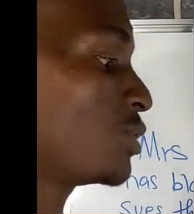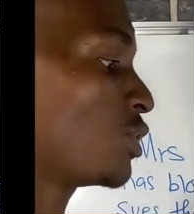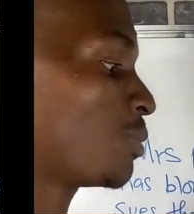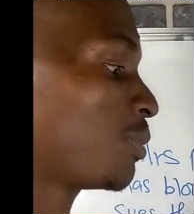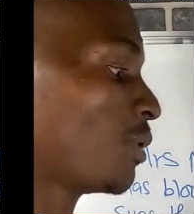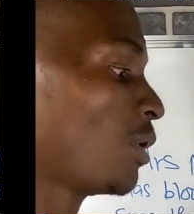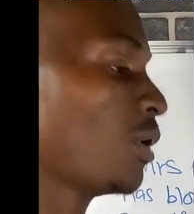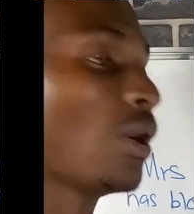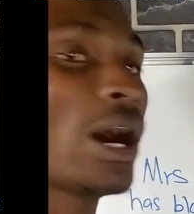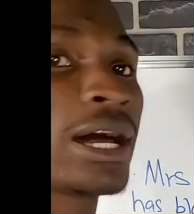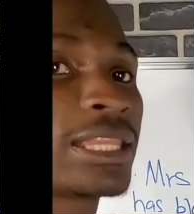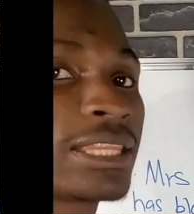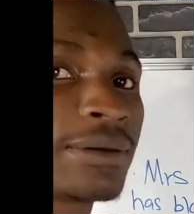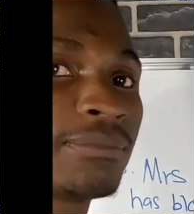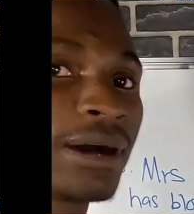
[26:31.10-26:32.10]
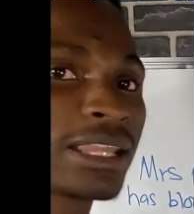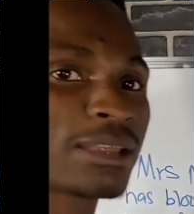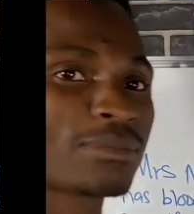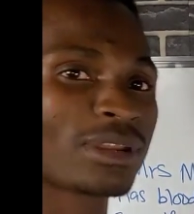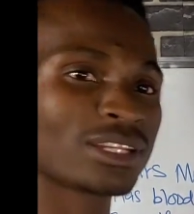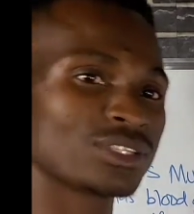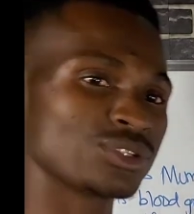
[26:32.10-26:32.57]
group O and the mother
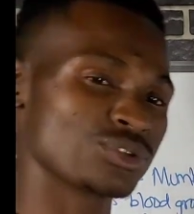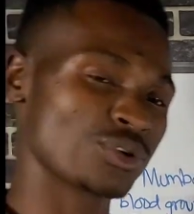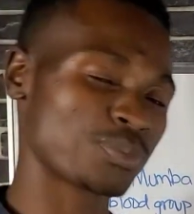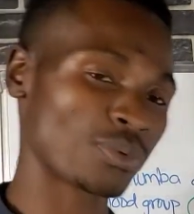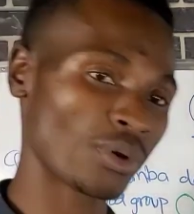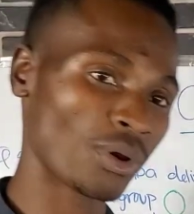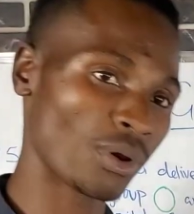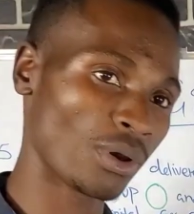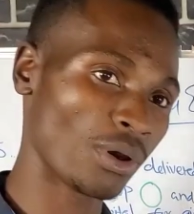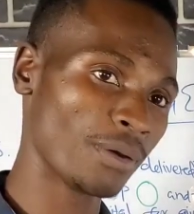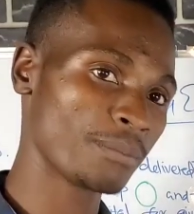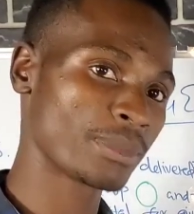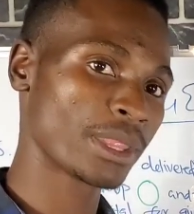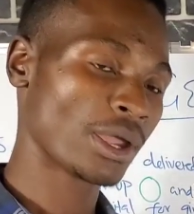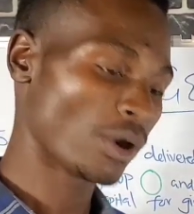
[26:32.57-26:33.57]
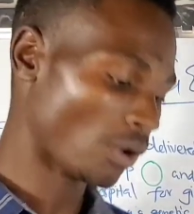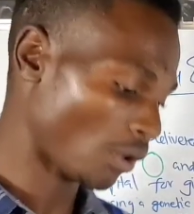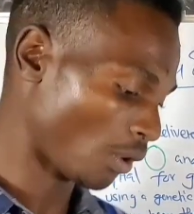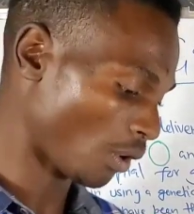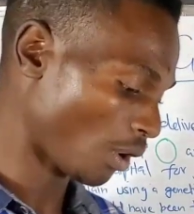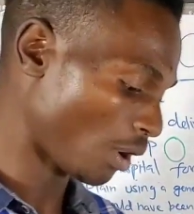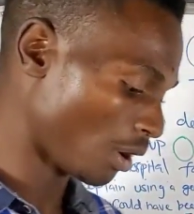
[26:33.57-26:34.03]
blood group O,
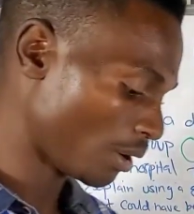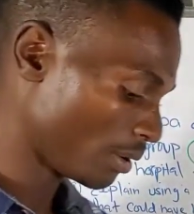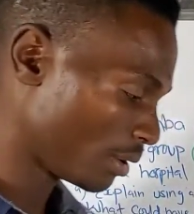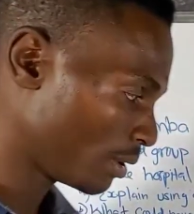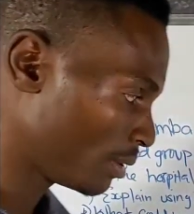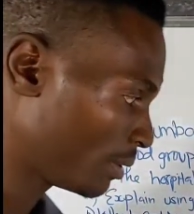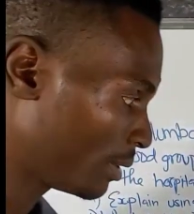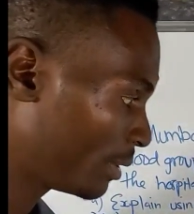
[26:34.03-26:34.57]
or